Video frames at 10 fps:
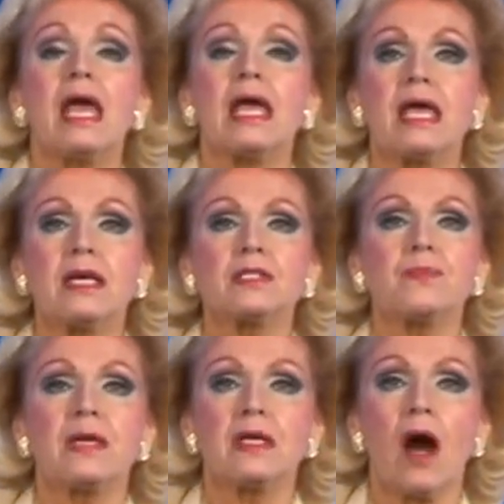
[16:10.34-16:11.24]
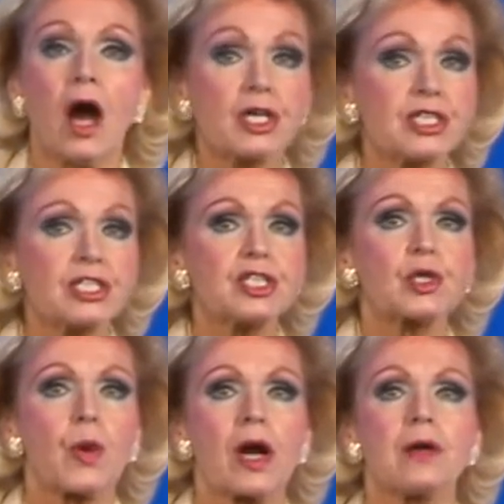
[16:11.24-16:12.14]
is being harshly
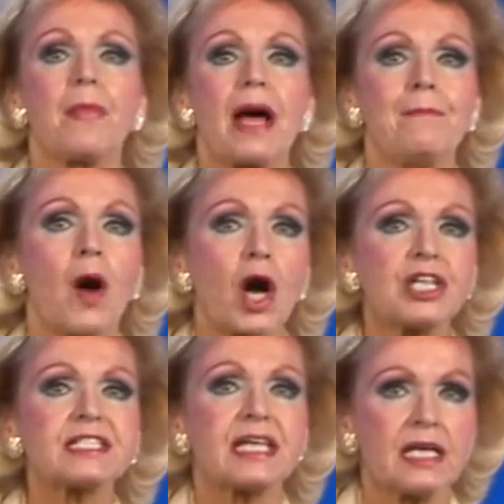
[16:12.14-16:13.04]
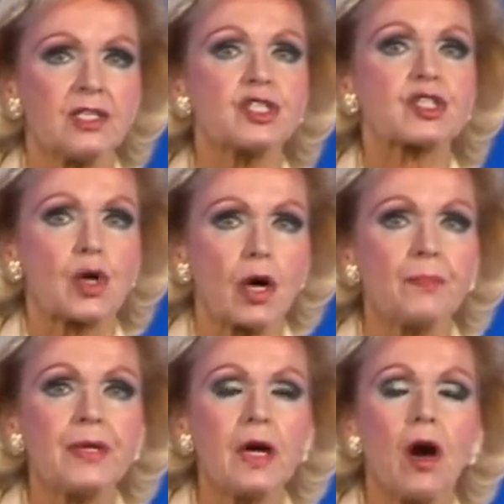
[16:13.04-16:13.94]
squared by Mars in
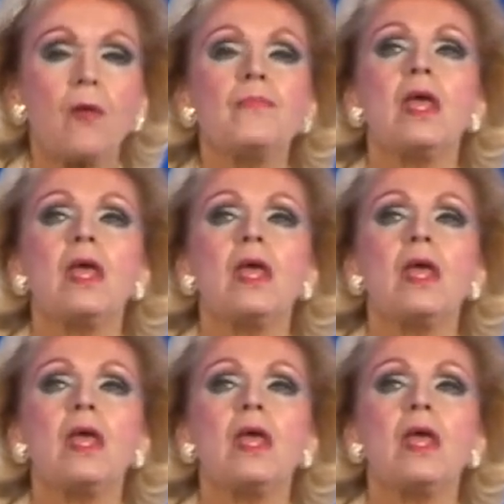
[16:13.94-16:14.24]
Scorpio,